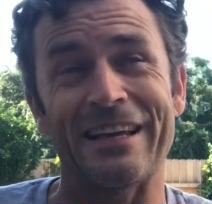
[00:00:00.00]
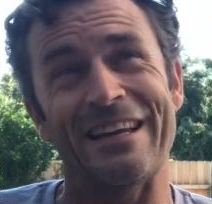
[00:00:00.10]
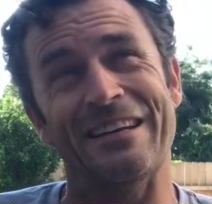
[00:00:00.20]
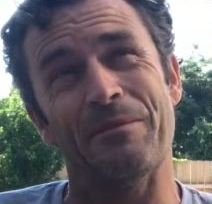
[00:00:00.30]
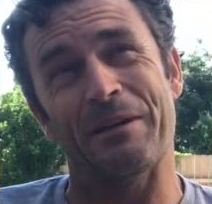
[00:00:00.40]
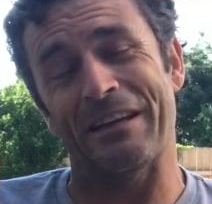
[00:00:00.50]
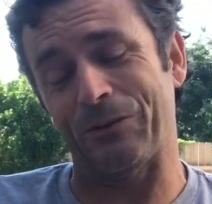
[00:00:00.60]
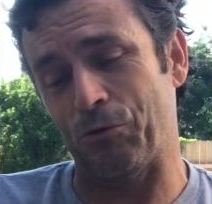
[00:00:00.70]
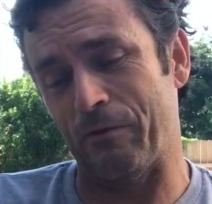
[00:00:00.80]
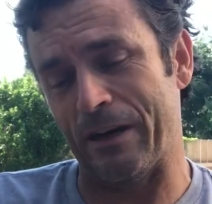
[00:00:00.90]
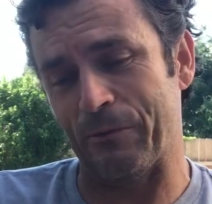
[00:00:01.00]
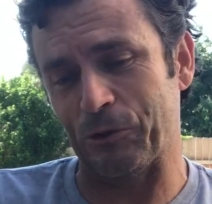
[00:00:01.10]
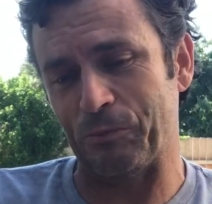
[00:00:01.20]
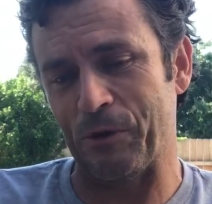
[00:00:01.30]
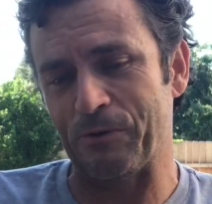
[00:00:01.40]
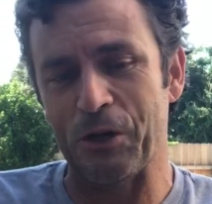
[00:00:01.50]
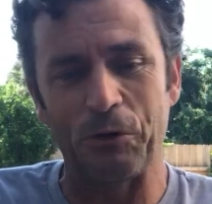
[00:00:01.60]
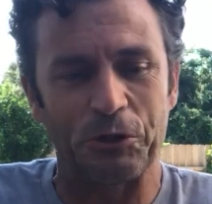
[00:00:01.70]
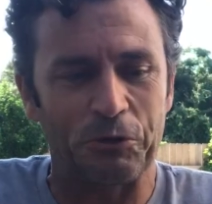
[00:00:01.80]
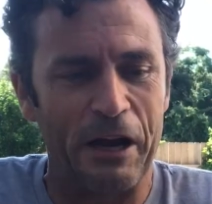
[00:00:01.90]
I think it ended up being like 12 hours, but
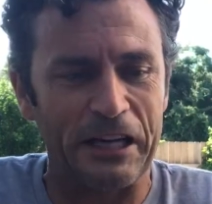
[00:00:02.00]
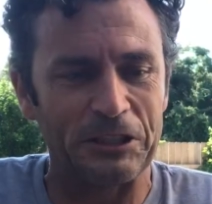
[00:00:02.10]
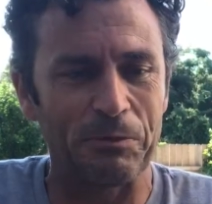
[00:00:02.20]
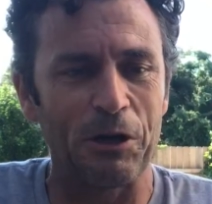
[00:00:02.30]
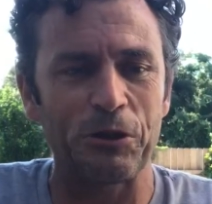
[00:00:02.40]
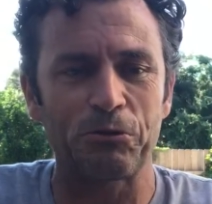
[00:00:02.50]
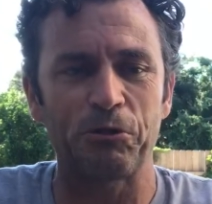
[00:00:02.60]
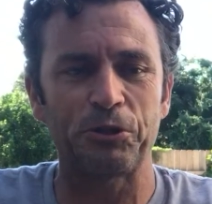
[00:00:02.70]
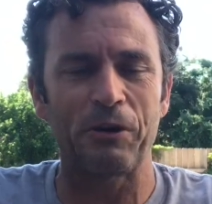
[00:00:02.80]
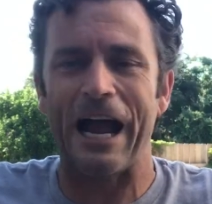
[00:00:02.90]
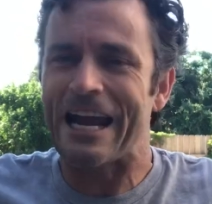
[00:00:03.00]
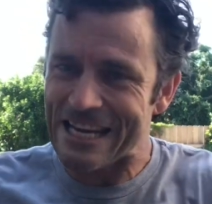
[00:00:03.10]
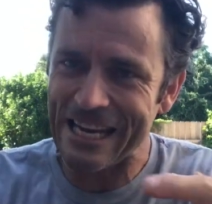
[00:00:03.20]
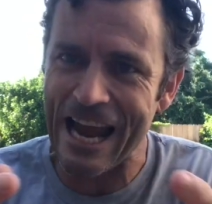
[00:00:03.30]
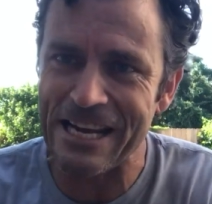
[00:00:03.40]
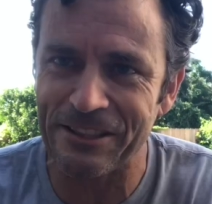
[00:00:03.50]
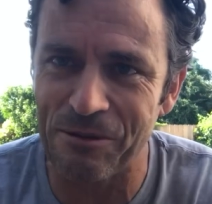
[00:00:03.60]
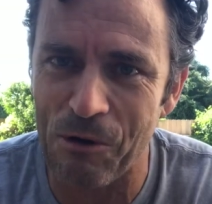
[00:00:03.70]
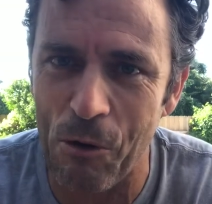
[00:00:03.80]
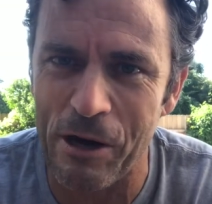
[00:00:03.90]
no distractions. But long story short, I engaged in
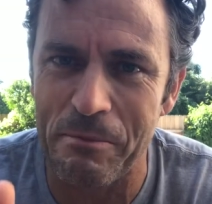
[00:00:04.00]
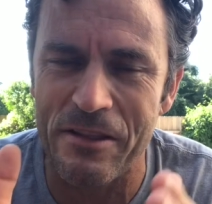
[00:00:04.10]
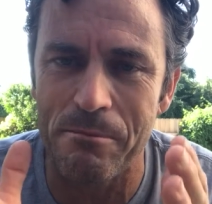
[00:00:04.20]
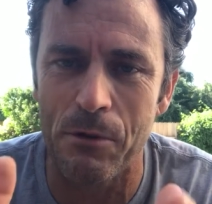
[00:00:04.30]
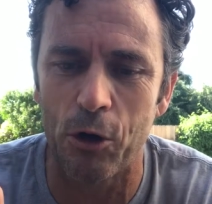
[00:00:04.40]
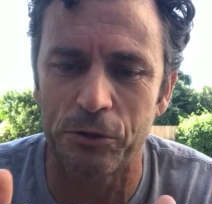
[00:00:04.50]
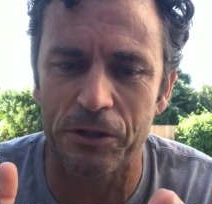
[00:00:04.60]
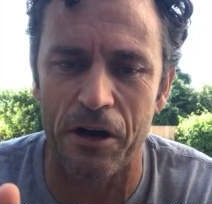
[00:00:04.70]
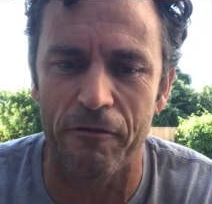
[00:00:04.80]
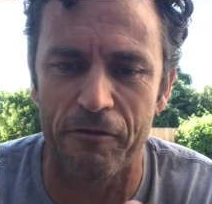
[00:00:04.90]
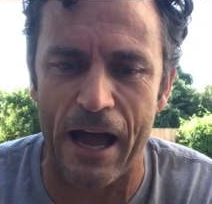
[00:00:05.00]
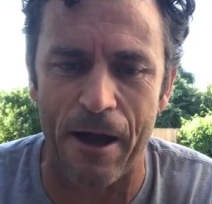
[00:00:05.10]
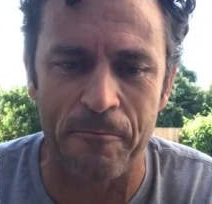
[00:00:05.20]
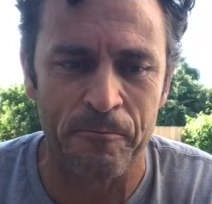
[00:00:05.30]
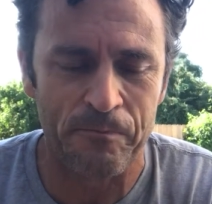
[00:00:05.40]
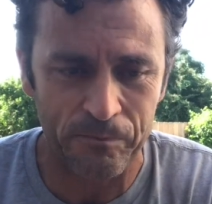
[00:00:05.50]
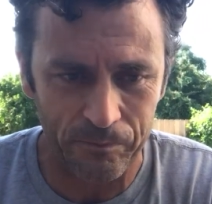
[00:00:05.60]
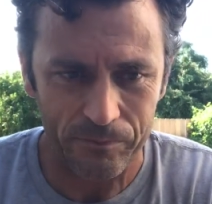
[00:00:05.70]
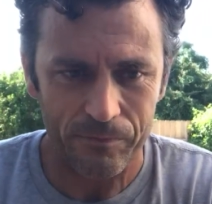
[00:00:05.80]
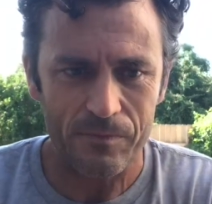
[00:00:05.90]
the moment and made the most of that.
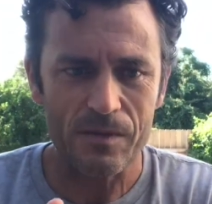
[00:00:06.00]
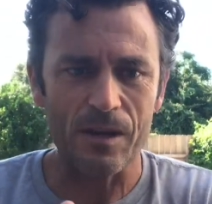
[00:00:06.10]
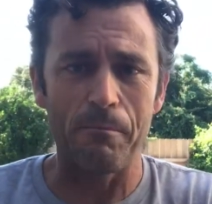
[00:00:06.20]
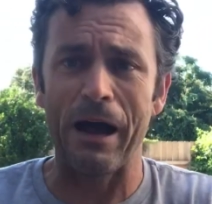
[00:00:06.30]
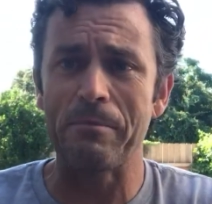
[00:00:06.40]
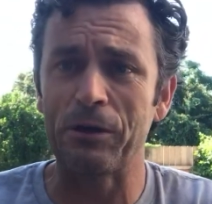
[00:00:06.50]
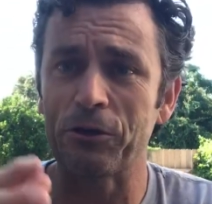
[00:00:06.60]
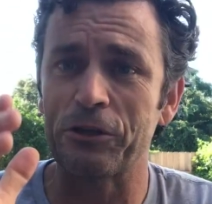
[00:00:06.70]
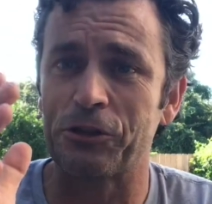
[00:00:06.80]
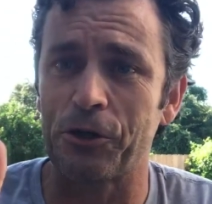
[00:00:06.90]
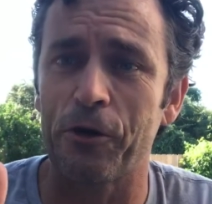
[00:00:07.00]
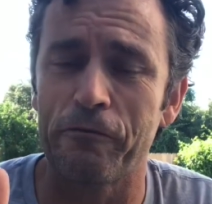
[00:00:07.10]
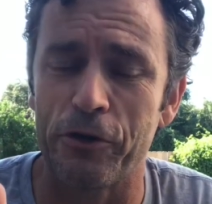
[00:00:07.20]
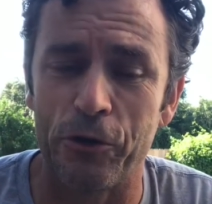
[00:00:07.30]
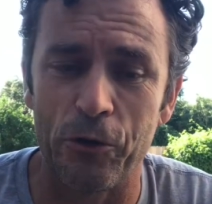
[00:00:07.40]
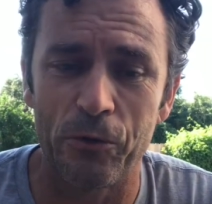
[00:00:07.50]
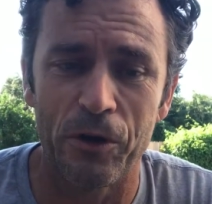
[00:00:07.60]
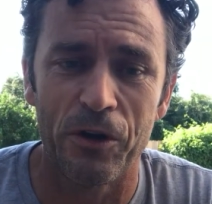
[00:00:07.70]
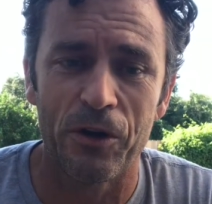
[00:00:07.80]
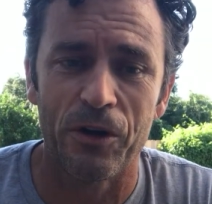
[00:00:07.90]
My ability to serve you
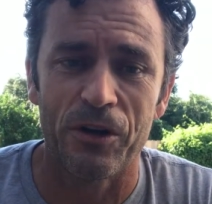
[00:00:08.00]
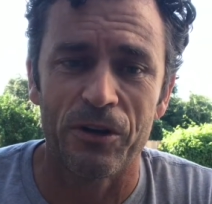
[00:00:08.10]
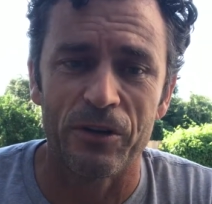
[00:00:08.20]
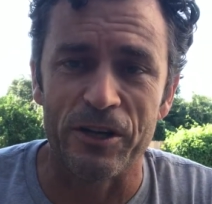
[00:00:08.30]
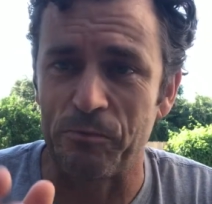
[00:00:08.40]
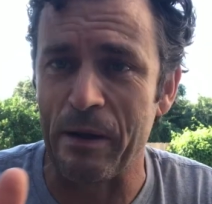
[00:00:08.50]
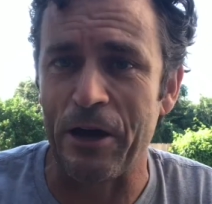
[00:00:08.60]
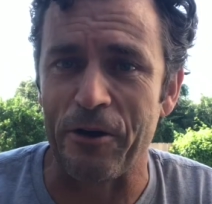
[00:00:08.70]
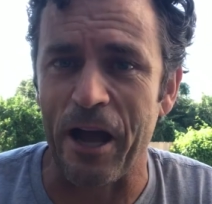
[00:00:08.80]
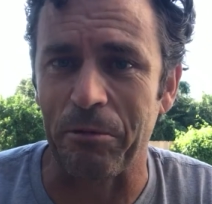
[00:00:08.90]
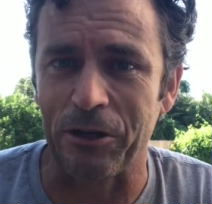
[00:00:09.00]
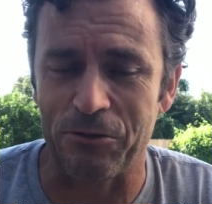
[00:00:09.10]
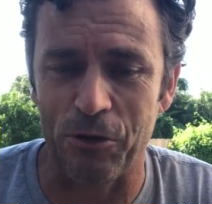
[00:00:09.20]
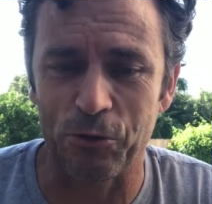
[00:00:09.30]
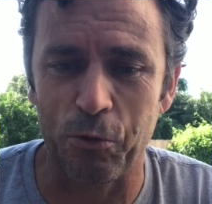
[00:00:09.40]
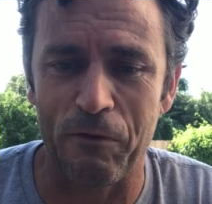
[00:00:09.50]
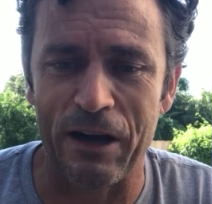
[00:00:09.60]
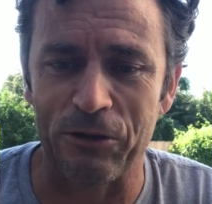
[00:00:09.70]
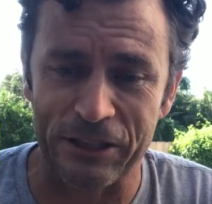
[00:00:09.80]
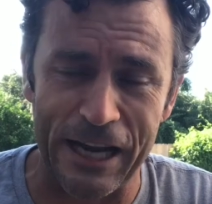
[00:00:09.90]
is better now because of those 12
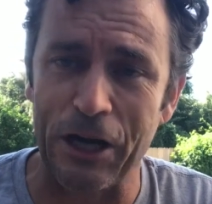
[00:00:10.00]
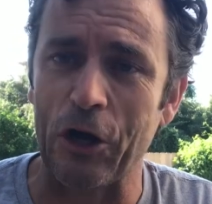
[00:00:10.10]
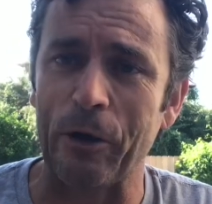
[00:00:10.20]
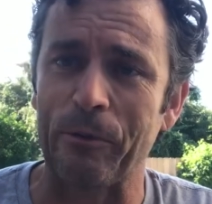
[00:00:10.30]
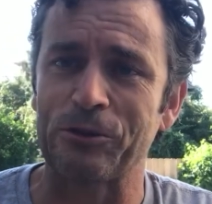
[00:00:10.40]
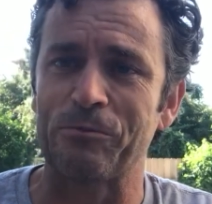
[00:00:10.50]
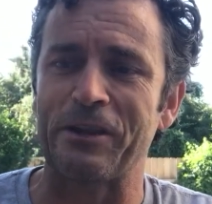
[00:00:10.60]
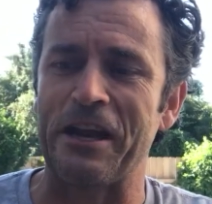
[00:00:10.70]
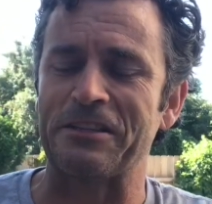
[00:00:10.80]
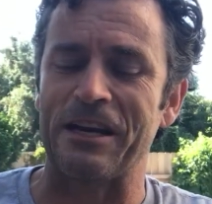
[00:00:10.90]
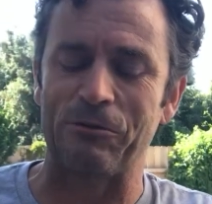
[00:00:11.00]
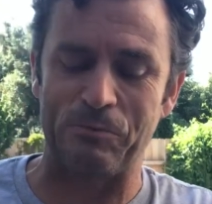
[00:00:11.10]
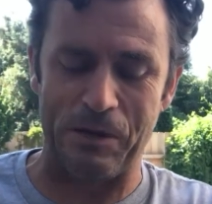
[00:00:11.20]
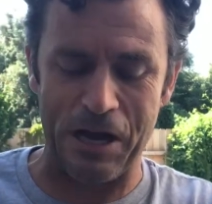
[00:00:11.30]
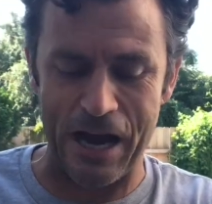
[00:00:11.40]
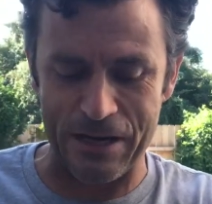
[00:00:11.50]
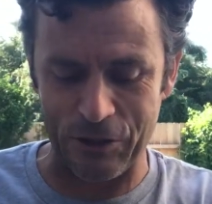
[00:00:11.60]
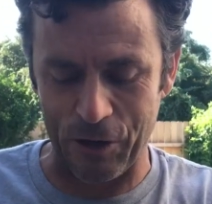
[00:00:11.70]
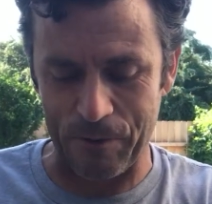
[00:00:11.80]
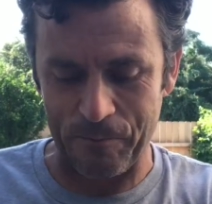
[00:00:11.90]
hours. I got caught up on some things that I was
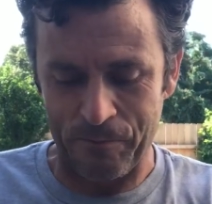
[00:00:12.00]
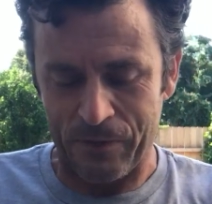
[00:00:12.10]
behind on.